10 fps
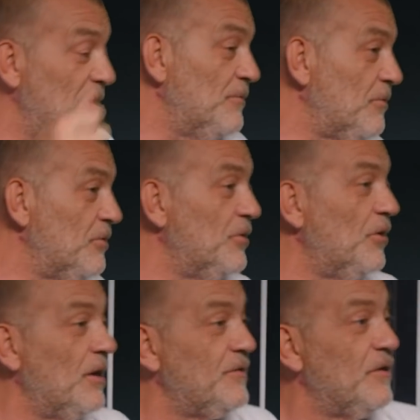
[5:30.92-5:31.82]
Maybe we can do it
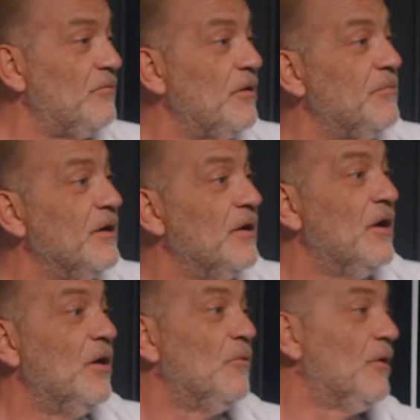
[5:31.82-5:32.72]
on SARugby,
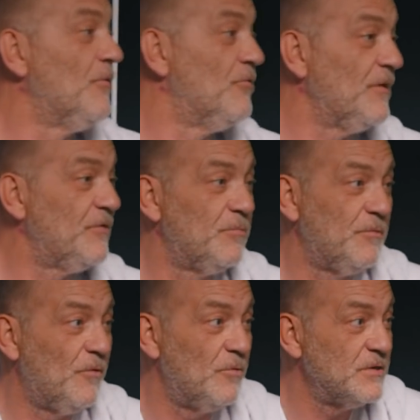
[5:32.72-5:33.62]
where we rate the
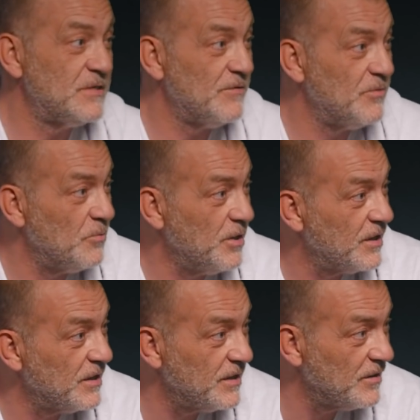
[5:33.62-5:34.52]
performance every week
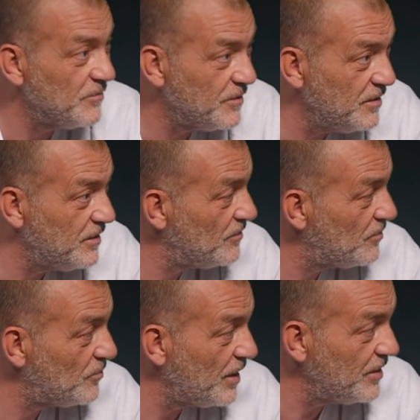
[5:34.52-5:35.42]
and give a
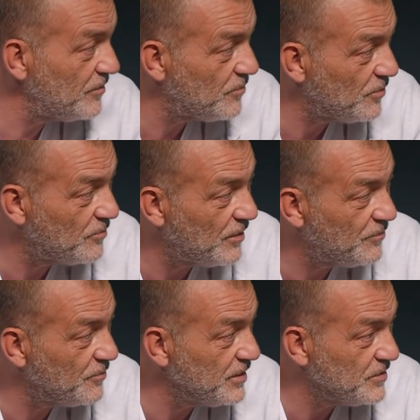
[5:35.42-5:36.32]
rating for a
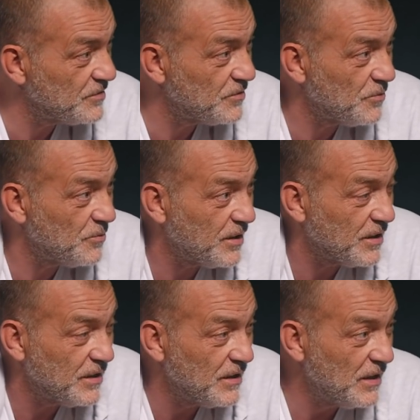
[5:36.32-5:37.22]
referee, just so that we
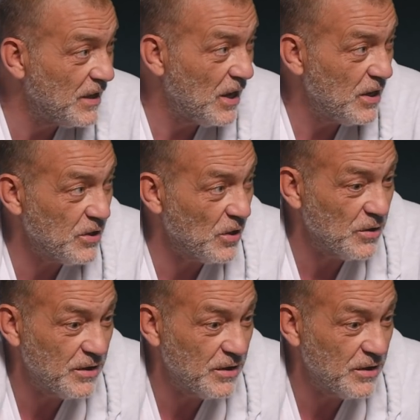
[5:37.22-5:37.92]
can, you know.